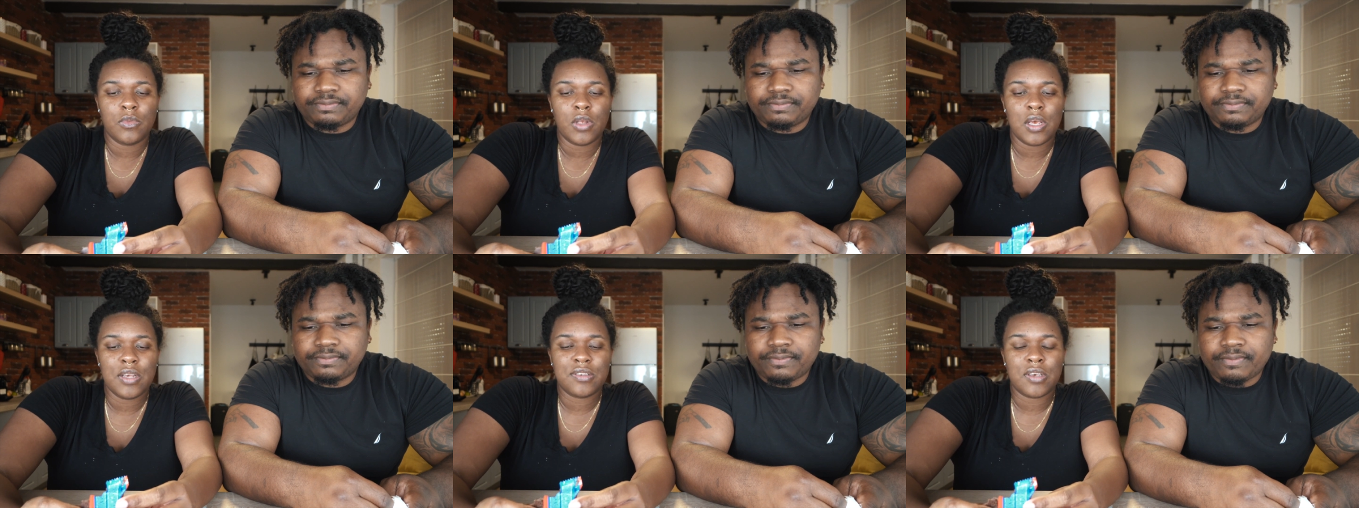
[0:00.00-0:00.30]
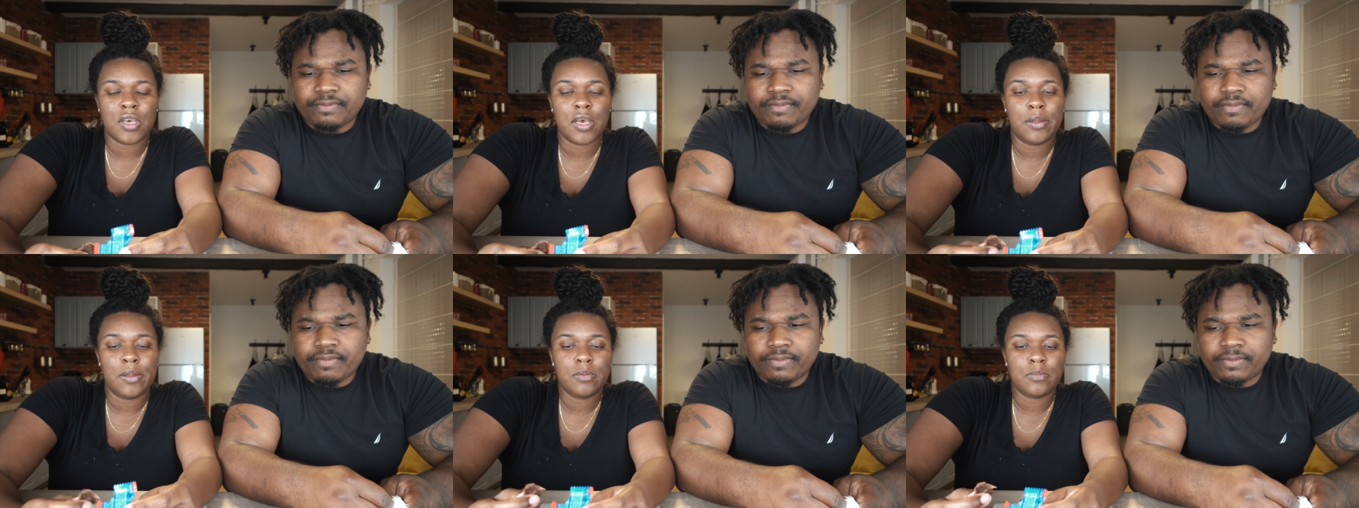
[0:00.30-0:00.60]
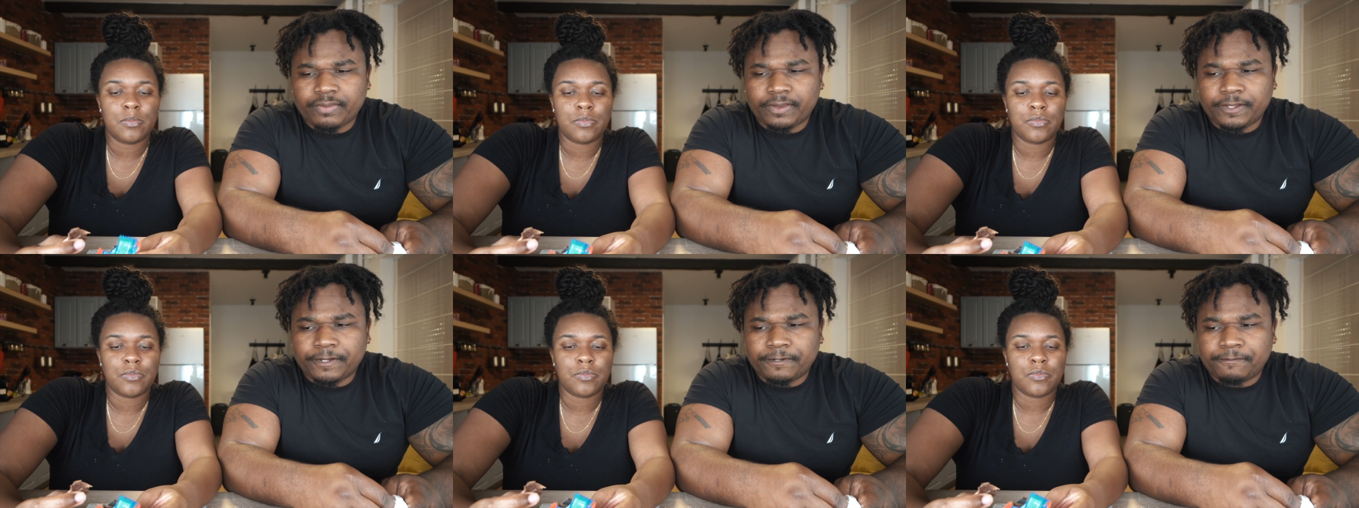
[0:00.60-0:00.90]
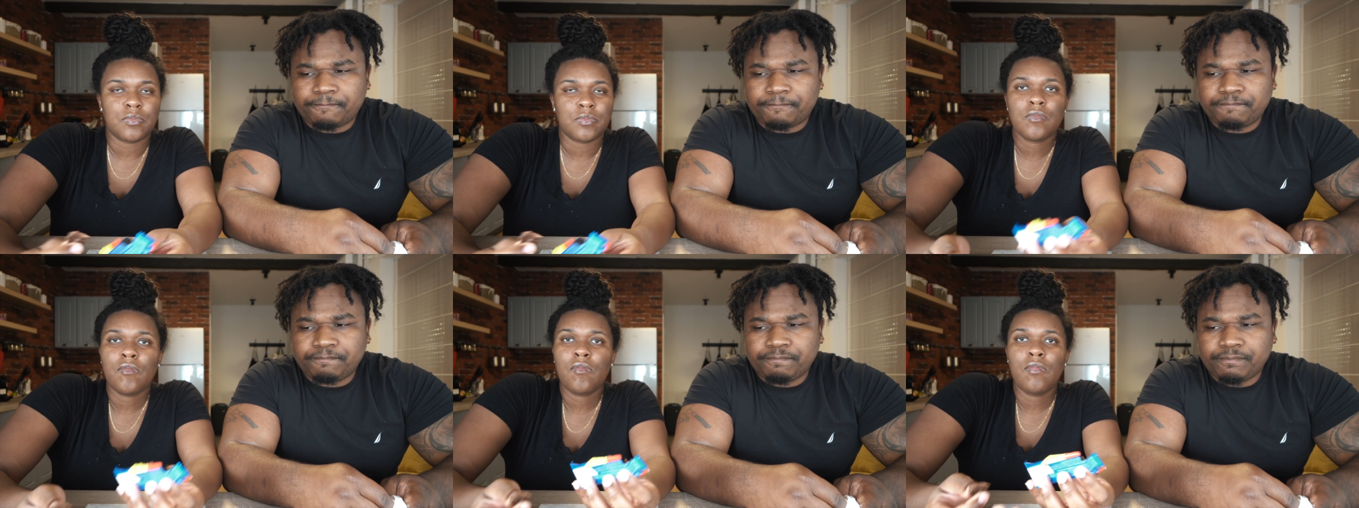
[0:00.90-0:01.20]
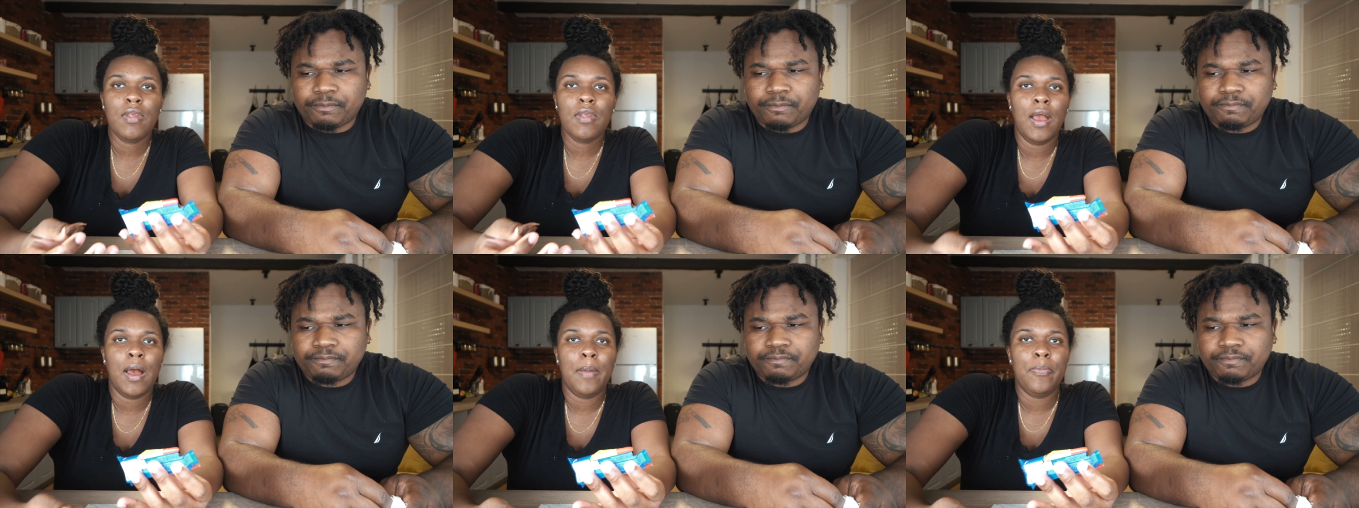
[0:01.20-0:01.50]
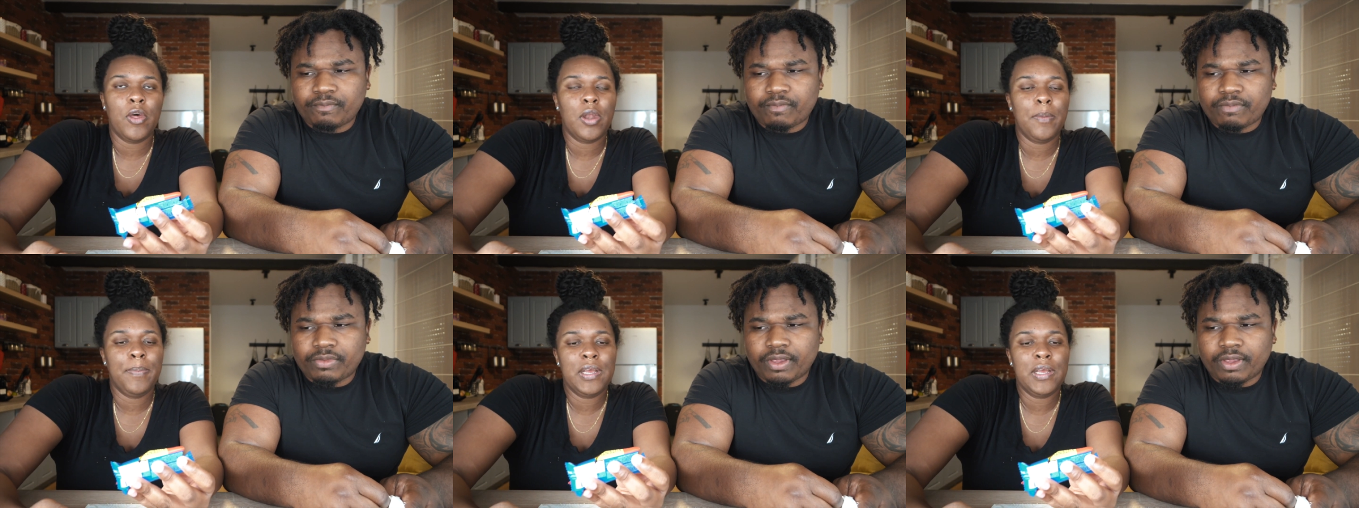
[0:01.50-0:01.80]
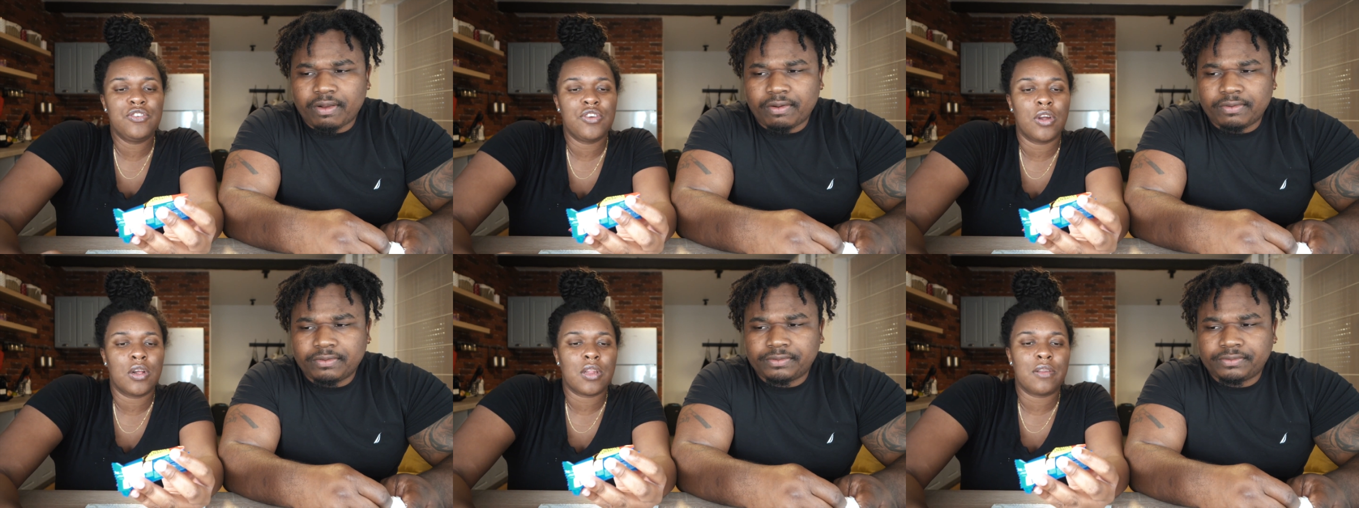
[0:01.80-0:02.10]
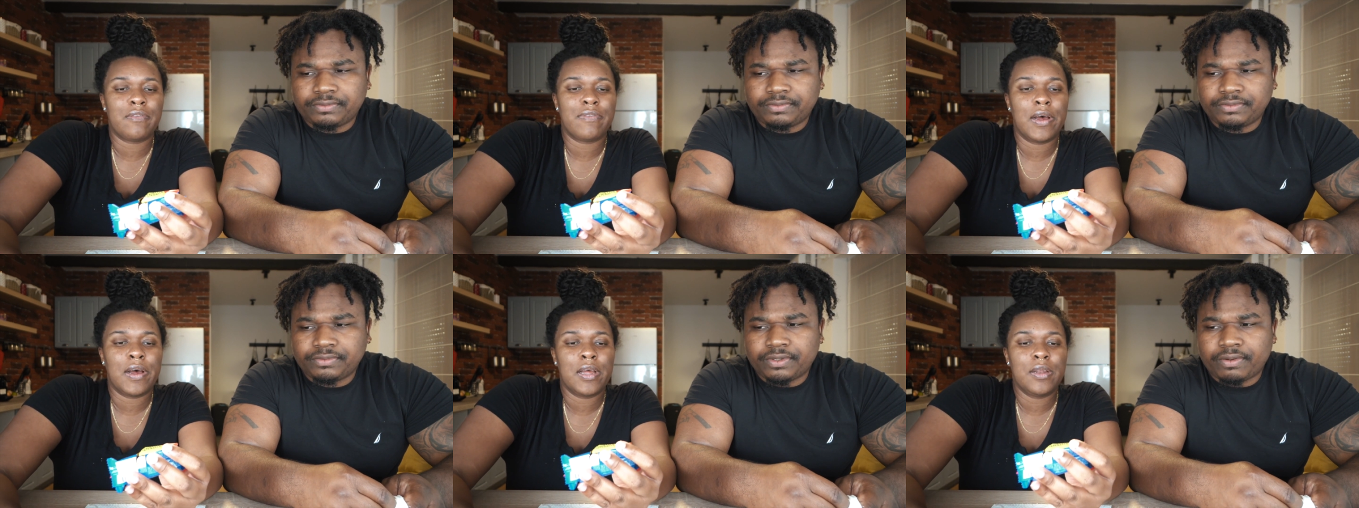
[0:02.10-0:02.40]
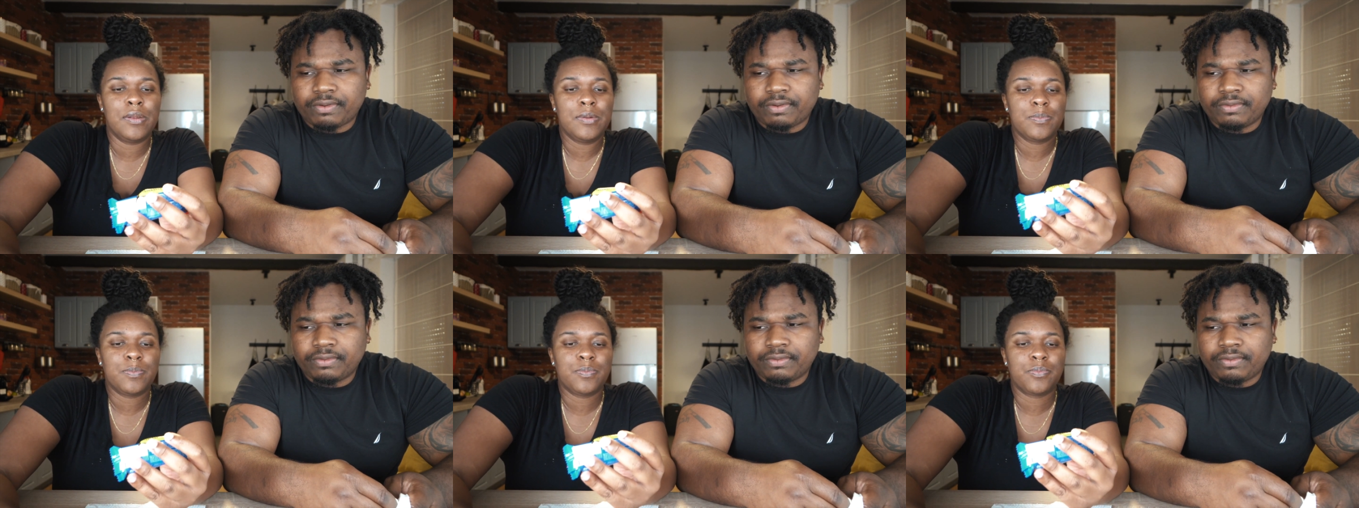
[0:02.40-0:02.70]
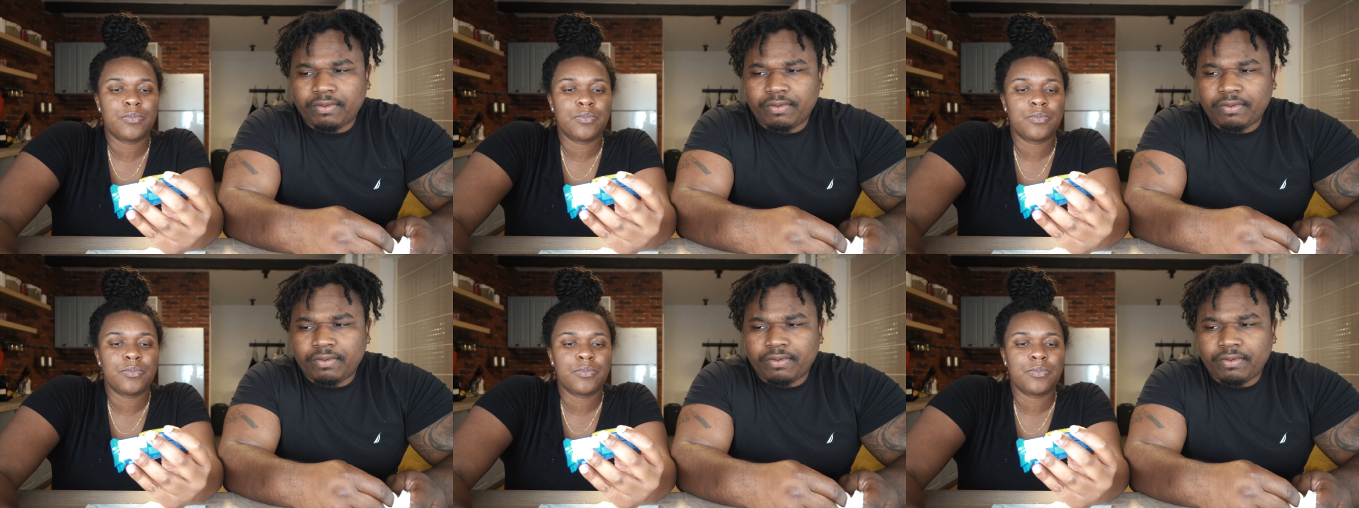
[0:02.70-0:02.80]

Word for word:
Speaker 1: It's good. I'm not a big chocolate fan.